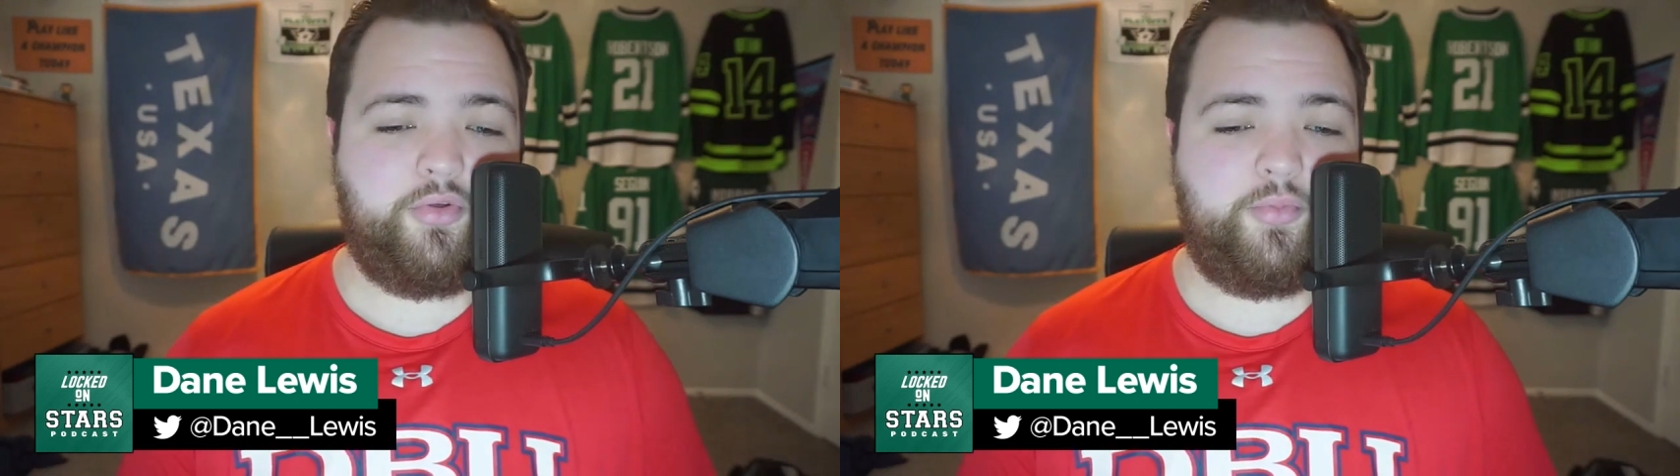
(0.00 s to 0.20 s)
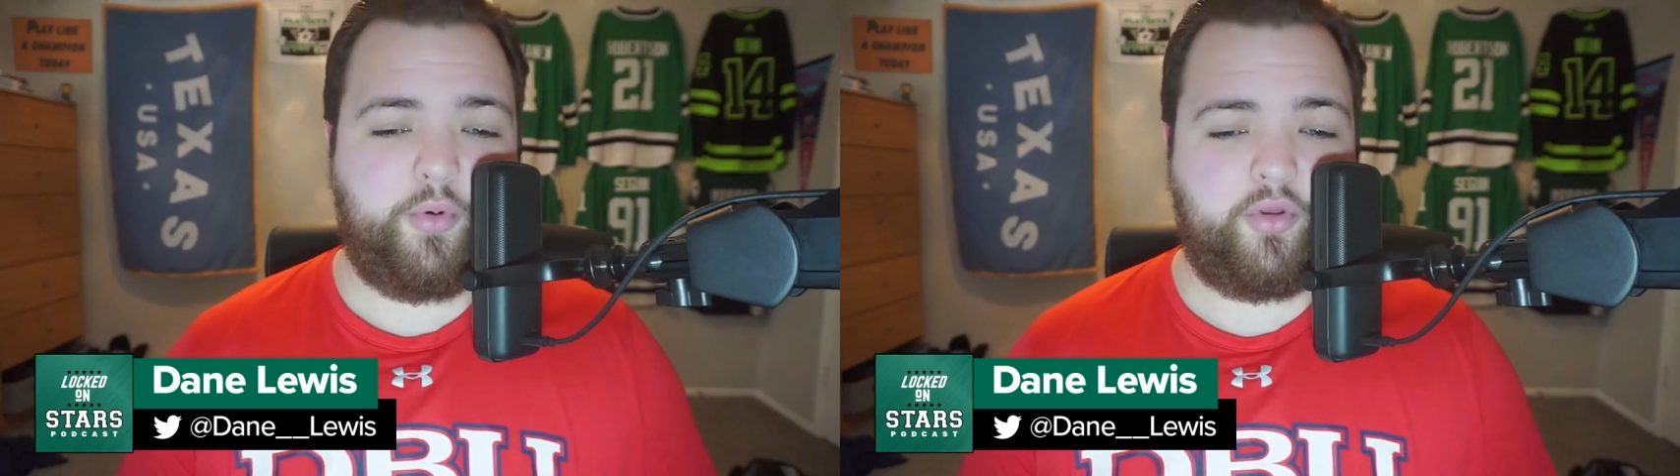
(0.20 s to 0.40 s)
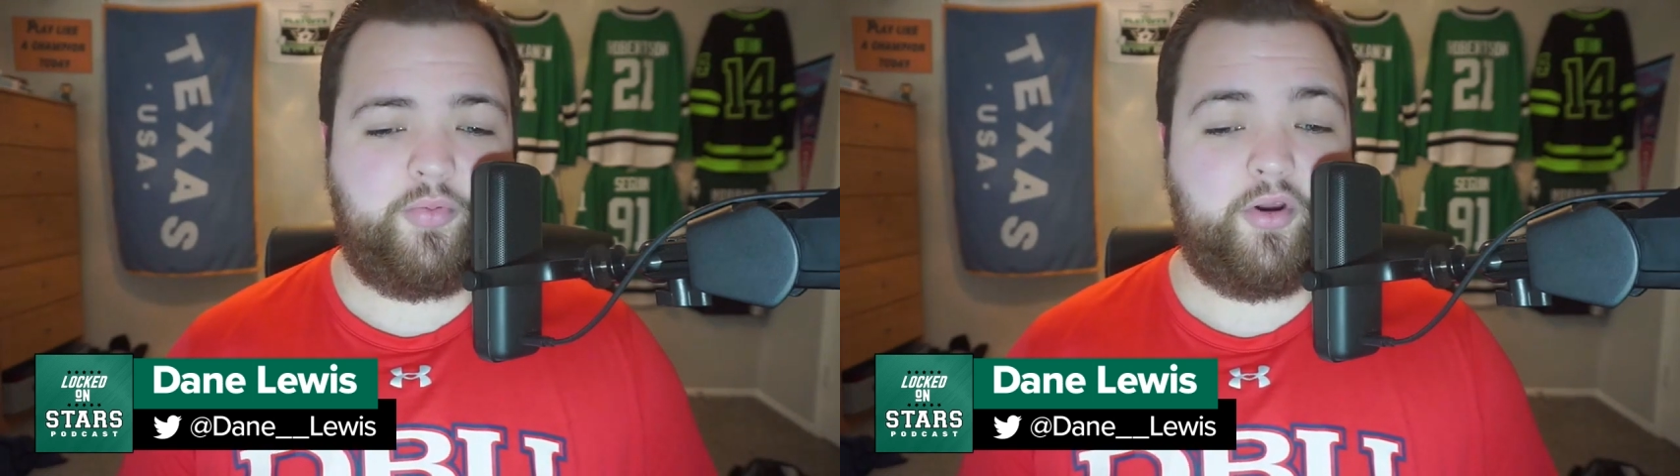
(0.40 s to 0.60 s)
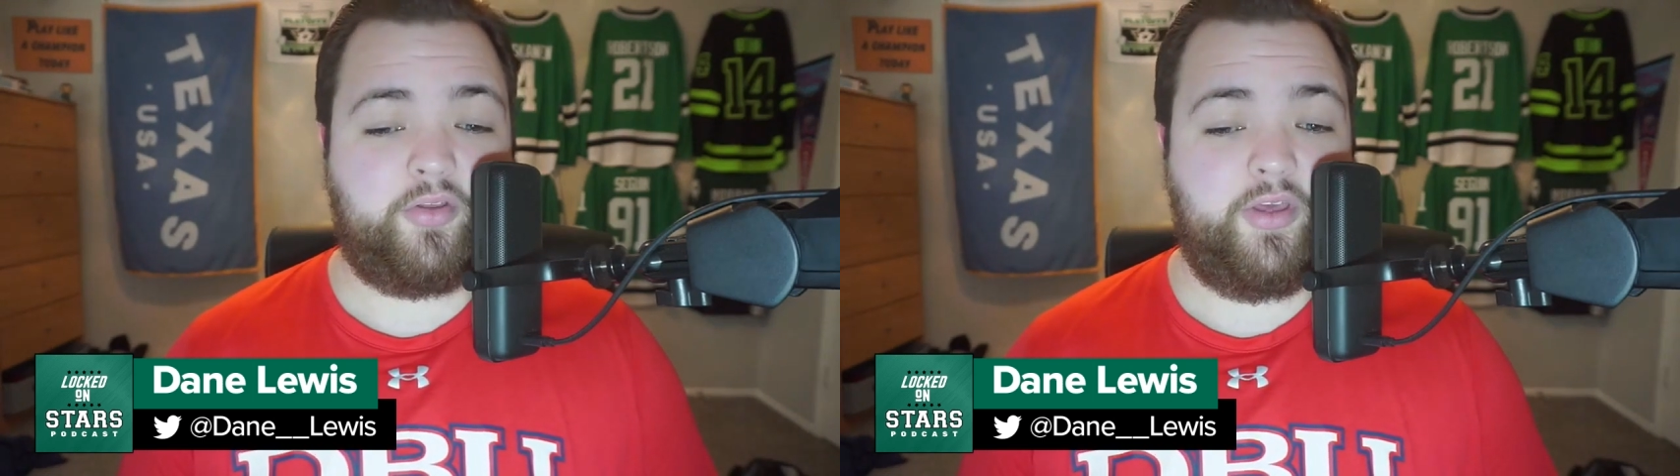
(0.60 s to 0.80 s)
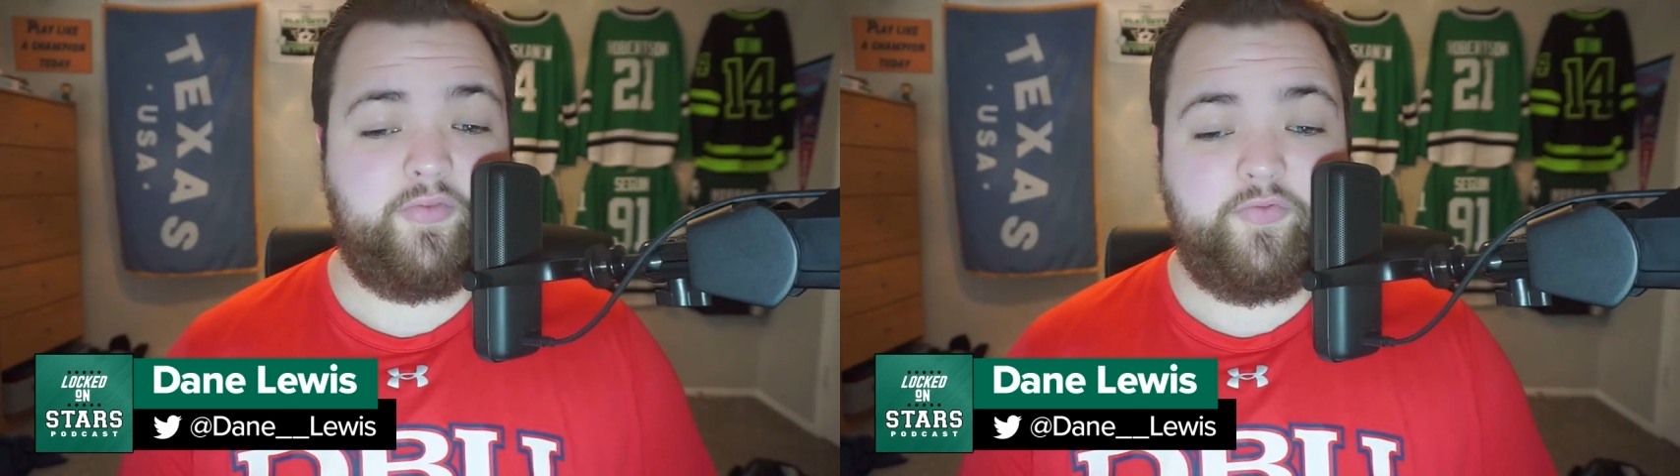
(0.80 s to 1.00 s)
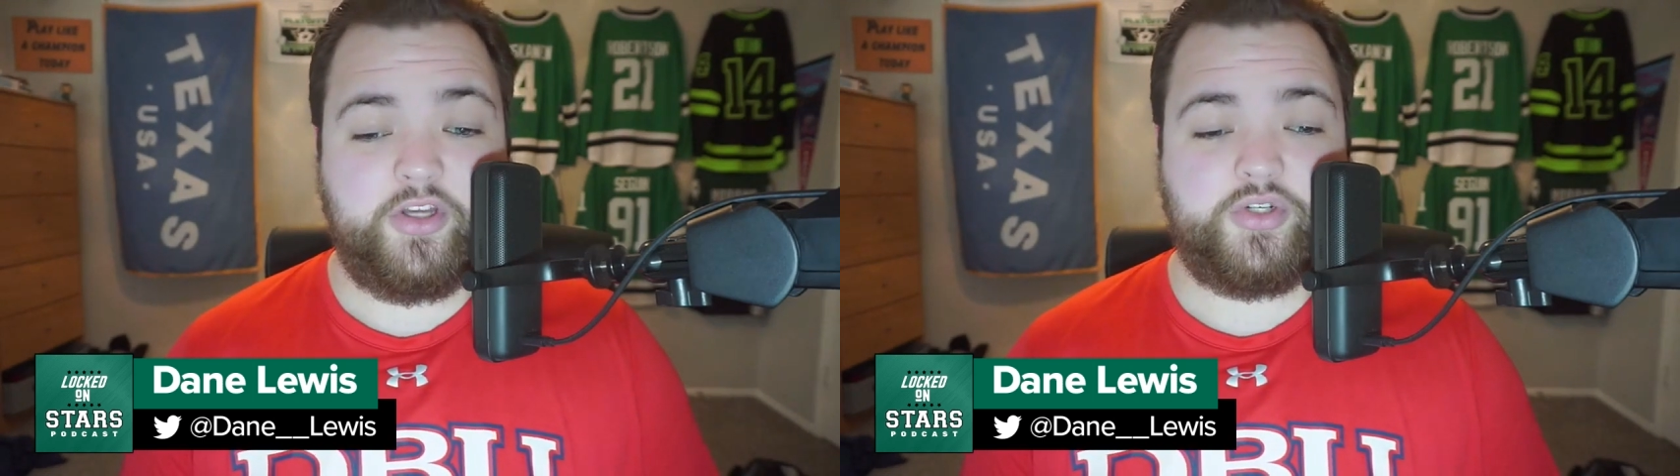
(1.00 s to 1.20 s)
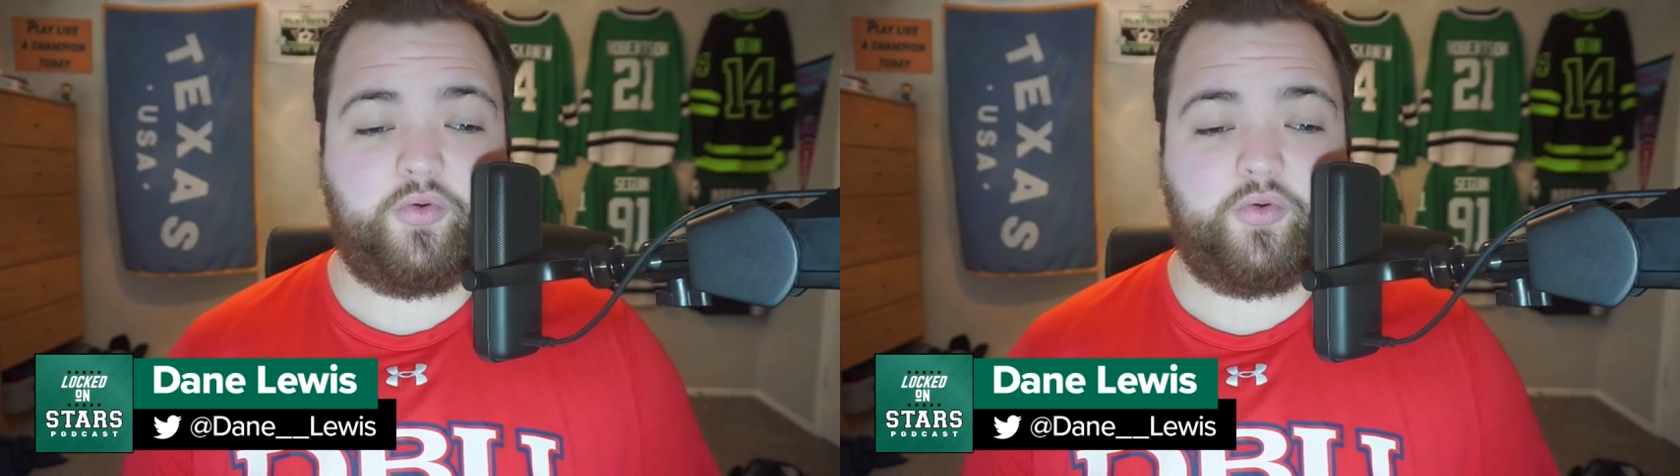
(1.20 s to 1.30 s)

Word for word: Sportsbook, the official